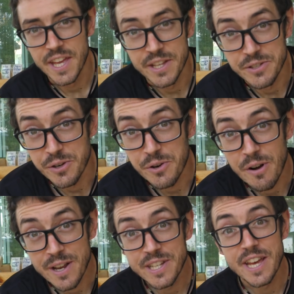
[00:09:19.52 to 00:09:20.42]
It's a
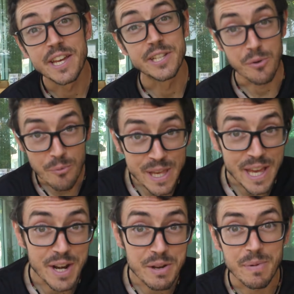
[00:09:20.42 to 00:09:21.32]
great day. It's a
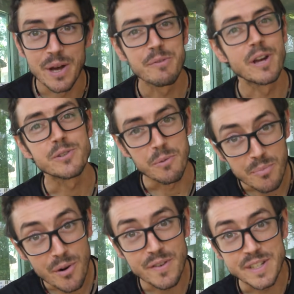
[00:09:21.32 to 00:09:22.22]
weekend, by the way, so
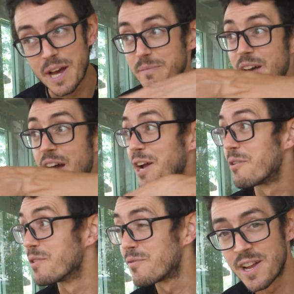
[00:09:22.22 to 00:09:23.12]
perfect time to hang
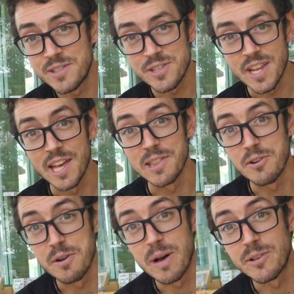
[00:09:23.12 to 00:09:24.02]
out with friends and
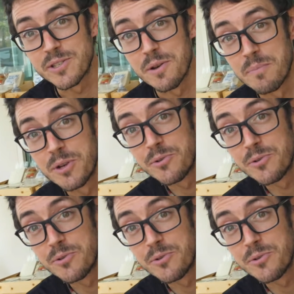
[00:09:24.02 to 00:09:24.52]
learn about some